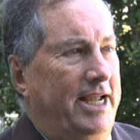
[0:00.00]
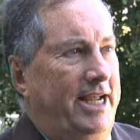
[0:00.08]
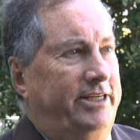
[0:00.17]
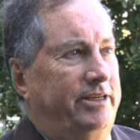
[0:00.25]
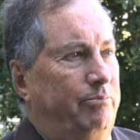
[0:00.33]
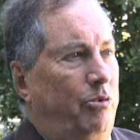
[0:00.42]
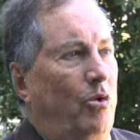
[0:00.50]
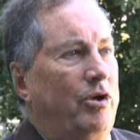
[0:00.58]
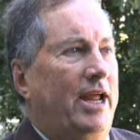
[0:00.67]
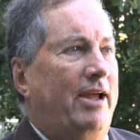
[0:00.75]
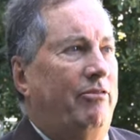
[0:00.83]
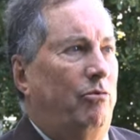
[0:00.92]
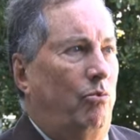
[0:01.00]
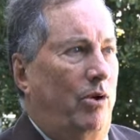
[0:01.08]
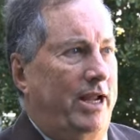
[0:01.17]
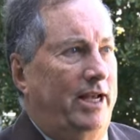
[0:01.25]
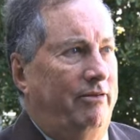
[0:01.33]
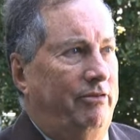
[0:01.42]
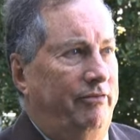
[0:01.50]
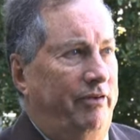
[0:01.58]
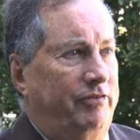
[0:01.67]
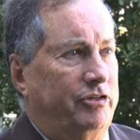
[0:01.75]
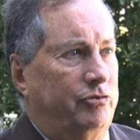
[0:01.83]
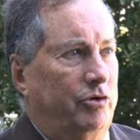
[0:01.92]
It's important to have the right level of
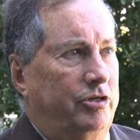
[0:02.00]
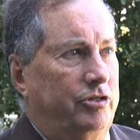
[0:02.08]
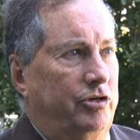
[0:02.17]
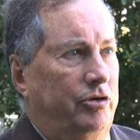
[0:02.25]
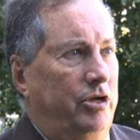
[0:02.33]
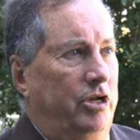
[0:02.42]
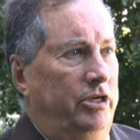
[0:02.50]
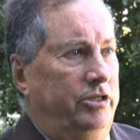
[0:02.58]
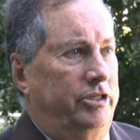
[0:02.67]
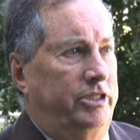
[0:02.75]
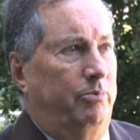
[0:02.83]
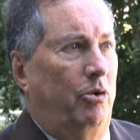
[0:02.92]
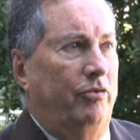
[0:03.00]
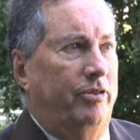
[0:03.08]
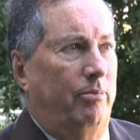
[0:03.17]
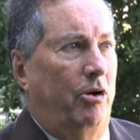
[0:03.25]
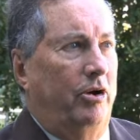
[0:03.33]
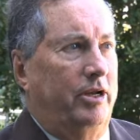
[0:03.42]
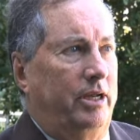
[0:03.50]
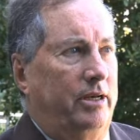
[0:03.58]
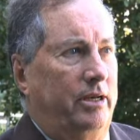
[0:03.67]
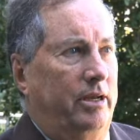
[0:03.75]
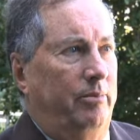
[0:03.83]
infrastructure to support the market,